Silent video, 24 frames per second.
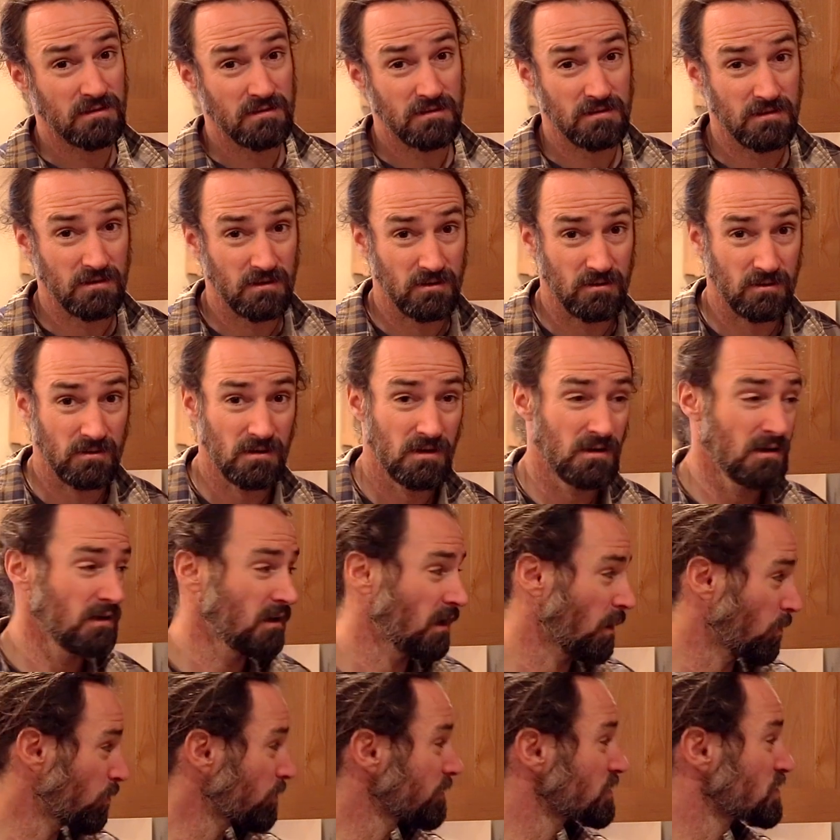So
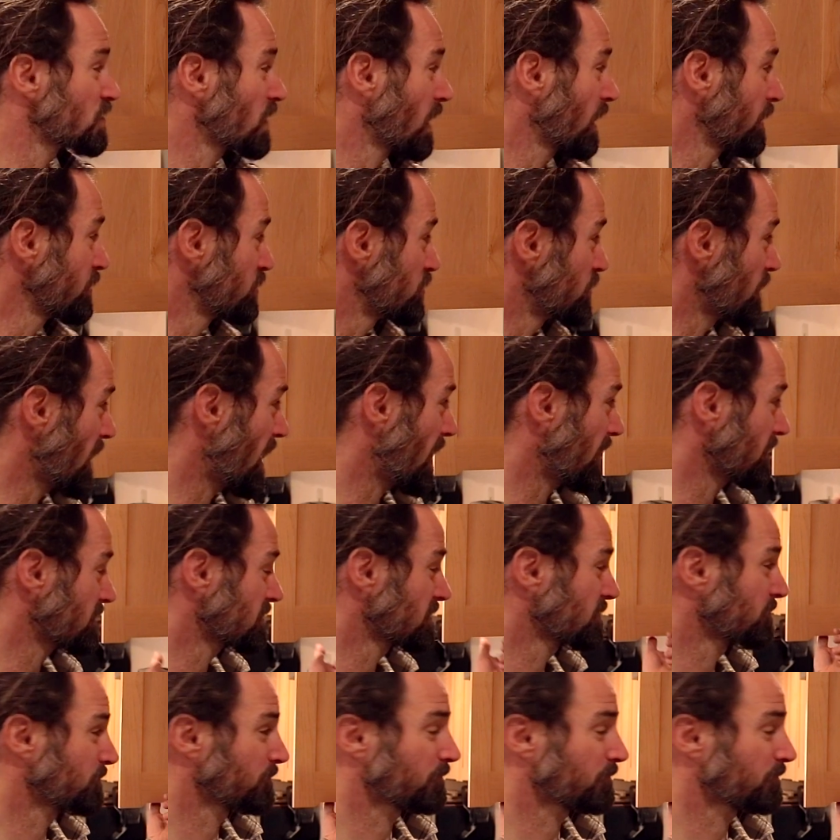I would have changed that.